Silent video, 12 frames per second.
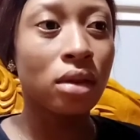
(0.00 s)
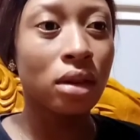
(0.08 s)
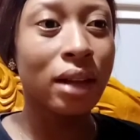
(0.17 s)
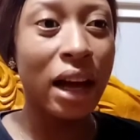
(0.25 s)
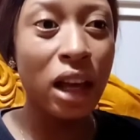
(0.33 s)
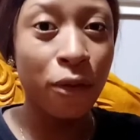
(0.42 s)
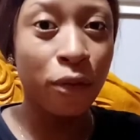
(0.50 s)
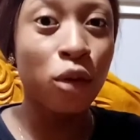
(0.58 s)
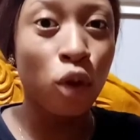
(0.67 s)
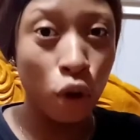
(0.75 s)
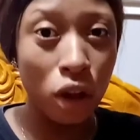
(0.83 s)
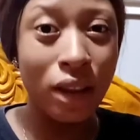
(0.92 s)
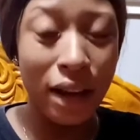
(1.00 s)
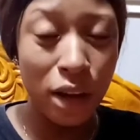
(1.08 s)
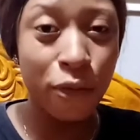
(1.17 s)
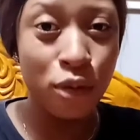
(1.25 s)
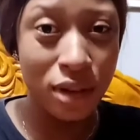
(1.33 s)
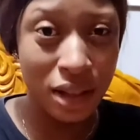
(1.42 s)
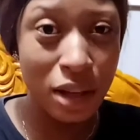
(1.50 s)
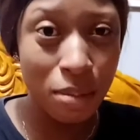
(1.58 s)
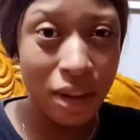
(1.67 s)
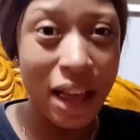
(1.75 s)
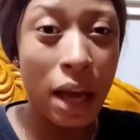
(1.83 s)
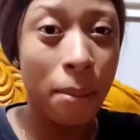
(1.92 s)
that if you see
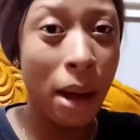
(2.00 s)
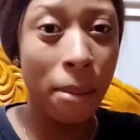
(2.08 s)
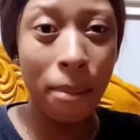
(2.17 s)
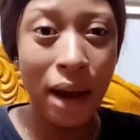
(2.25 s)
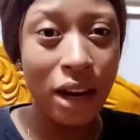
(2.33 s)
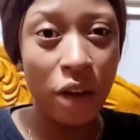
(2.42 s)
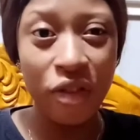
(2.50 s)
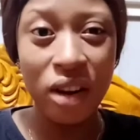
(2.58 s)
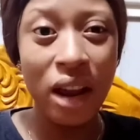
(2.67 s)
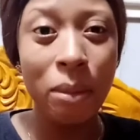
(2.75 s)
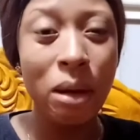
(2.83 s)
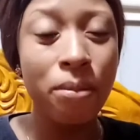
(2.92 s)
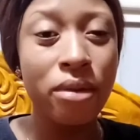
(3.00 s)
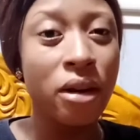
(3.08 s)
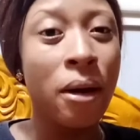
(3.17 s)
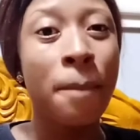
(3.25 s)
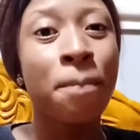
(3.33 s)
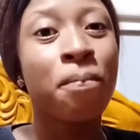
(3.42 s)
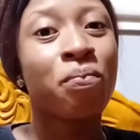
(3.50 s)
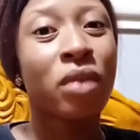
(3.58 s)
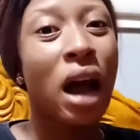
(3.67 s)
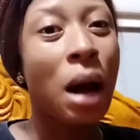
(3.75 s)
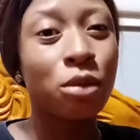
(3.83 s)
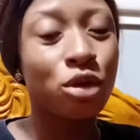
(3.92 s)
me, that in my mind I feel like maybe
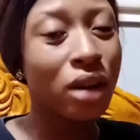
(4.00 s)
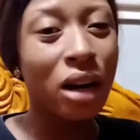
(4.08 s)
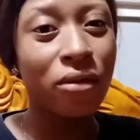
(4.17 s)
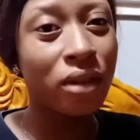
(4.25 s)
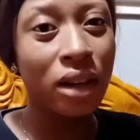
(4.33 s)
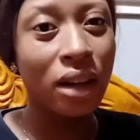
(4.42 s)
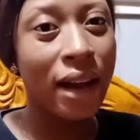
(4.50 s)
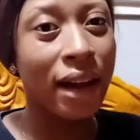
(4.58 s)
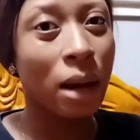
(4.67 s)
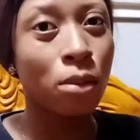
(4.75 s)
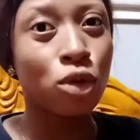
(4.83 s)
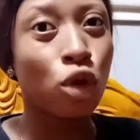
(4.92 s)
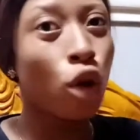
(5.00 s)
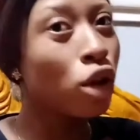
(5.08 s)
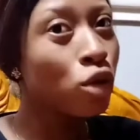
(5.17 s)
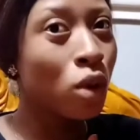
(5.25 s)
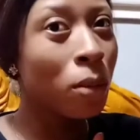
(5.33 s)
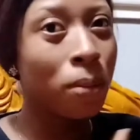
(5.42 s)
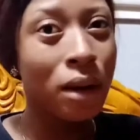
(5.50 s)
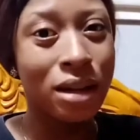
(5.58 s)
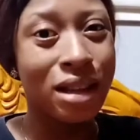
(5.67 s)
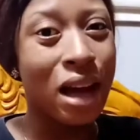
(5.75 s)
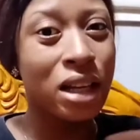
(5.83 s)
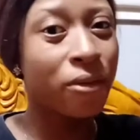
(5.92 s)
I'm traveling, like I'm going to a place
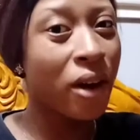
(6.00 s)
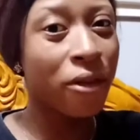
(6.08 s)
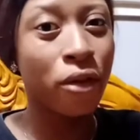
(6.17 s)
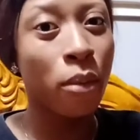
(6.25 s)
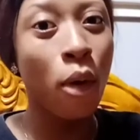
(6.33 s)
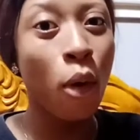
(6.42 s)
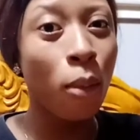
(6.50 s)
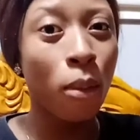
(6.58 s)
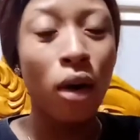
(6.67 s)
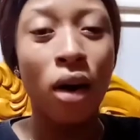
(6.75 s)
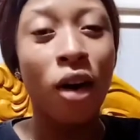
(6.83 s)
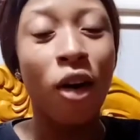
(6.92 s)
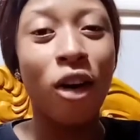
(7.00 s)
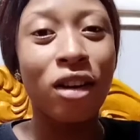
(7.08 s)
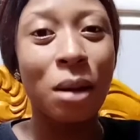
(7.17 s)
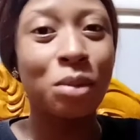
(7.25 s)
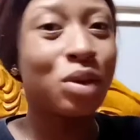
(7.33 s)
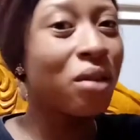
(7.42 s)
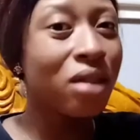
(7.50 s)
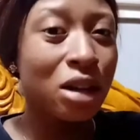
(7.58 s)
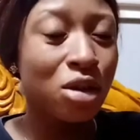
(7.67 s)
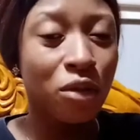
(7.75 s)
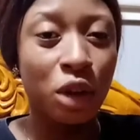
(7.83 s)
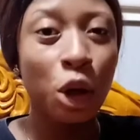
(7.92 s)
that is far from home, or I'm traveling
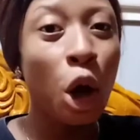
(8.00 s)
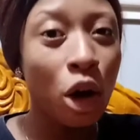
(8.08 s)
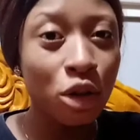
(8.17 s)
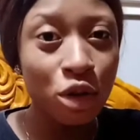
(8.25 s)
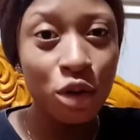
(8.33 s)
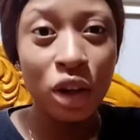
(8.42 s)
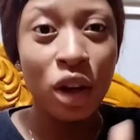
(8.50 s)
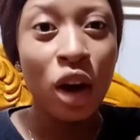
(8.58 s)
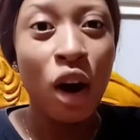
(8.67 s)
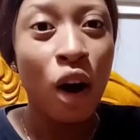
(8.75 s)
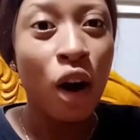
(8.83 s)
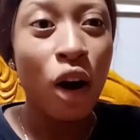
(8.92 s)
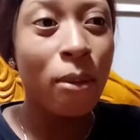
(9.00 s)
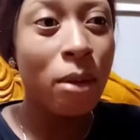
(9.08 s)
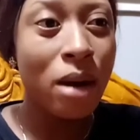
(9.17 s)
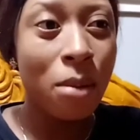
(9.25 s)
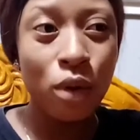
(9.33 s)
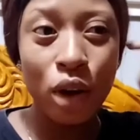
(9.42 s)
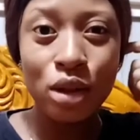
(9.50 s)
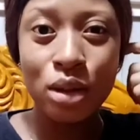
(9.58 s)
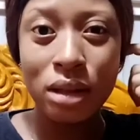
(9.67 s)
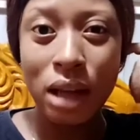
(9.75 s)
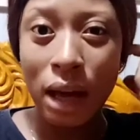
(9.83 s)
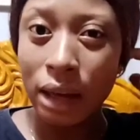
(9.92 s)
out of the country, or maybe I'm going to
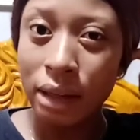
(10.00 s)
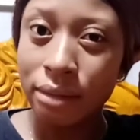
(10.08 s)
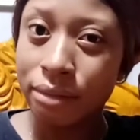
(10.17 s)
die.